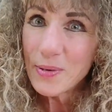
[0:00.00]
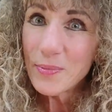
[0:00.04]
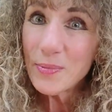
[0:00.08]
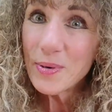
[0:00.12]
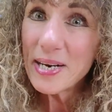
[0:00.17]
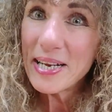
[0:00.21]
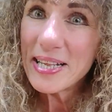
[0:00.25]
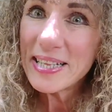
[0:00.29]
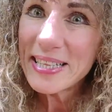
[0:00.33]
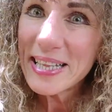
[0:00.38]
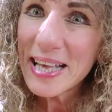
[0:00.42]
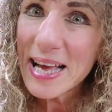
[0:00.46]

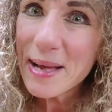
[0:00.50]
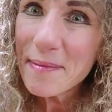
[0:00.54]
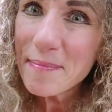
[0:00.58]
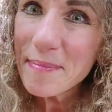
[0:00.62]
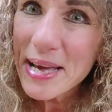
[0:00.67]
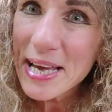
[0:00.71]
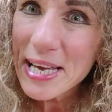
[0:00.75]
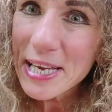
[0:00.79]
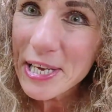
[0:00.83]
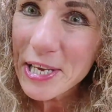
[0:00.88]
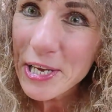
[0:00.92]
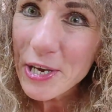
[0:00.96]
Wouldn't that
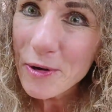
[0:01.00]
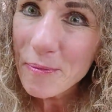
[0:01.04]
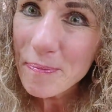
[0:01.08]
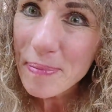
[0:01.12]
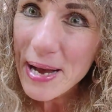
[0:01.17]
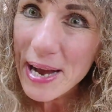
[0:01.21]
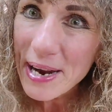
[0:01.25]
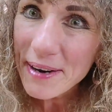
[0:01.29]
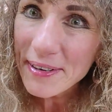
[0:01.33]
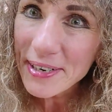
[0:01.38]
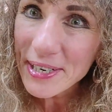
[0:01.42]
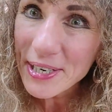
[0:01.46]
make you
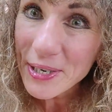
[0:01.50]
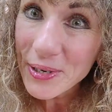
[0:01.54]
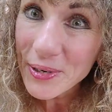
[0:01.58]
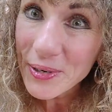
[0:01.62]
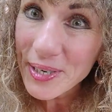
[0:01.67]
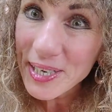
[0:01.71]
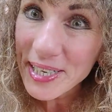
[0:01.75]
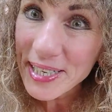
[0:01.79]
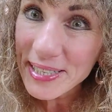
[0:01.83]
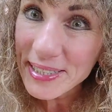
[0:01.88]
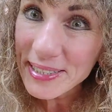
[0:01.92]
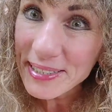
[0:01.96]

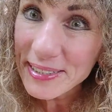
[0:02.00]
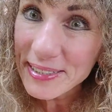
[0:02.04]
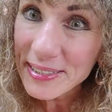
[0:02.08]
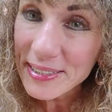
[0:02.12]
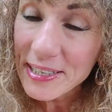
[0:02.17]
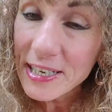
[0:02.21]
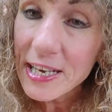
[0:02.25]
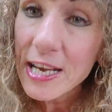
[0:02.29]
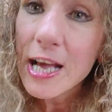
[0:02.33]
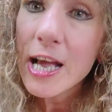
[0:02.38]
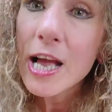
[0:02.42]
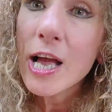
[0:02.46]
paranoid?
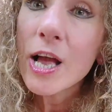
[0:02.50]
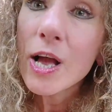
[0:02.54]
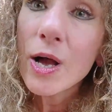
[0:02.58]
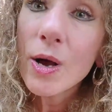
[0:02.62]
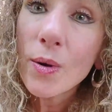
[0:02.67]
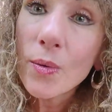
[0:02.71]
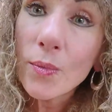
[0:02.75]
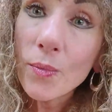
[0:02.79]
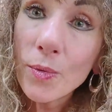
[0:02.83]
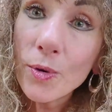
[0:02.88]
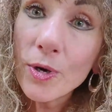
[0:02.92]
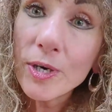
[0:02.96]

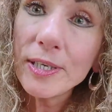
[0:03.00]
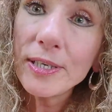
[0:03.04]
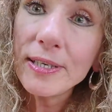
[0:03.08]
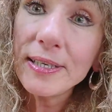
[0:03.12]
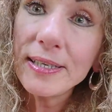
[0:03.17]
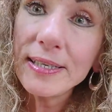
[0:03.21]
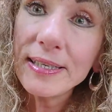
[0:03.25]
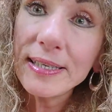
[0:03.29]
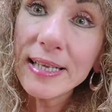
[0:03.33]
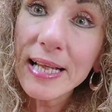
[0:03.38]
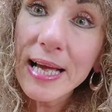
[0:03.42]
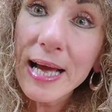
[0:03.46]

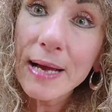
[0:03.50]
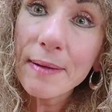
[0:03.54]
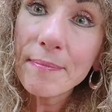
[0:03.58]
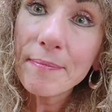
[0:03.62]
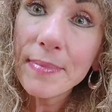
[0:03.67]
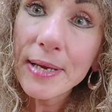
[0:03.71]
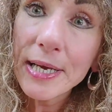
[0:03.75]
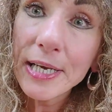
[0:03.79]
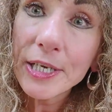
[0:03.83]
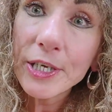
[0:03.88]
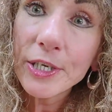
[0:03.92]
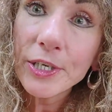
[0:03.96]
Wouldn't that
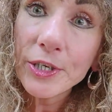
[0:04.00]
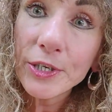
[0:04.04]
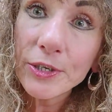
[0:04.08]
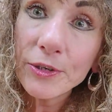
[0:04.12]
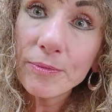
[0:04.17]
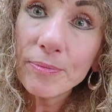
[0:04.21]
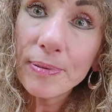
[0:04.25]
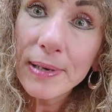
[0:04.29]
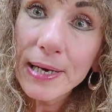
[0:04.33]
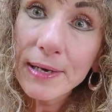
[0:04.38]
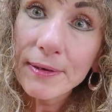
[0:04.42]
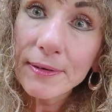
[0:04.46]
make you
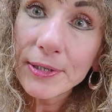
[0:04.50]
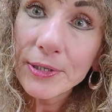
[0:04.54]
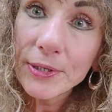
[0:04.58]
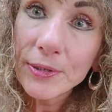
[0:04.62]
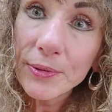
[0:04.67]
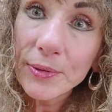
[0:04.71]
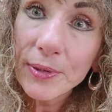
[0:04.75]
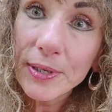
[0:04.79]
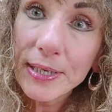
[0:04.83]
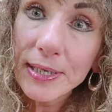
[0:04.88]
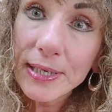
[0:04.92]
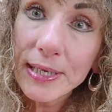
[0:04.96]

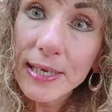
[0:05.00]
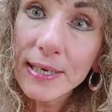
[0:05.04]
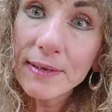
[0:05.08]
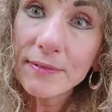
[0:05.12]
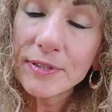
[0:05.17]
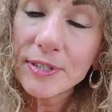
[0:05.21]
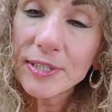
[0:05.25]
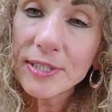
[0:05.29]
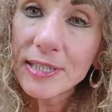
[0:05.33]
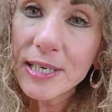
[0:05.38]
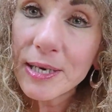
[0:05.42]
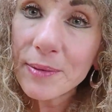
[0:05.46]
paranoid if
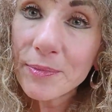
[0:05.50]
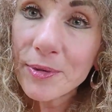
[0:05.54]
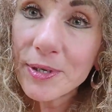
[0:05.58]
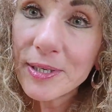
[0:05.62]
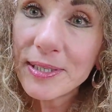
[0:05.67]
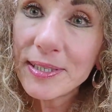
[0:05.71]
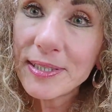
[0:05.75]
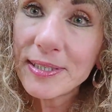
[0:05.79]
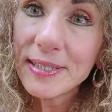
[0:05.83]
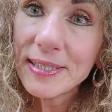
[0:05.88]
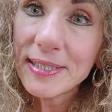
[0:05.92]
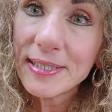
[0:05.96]

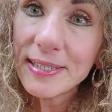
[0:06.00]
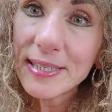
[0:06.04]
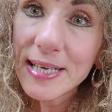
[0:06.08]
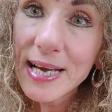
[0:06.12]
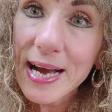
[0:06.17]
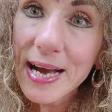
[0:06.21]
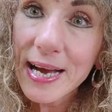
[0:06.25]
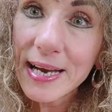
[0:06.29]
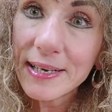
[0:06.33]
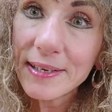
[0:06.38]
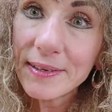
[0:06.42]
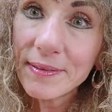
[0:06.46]
someone did
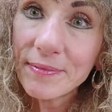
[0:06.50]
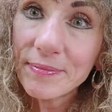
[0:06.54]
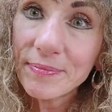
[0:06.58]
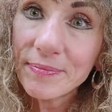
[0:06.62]
that?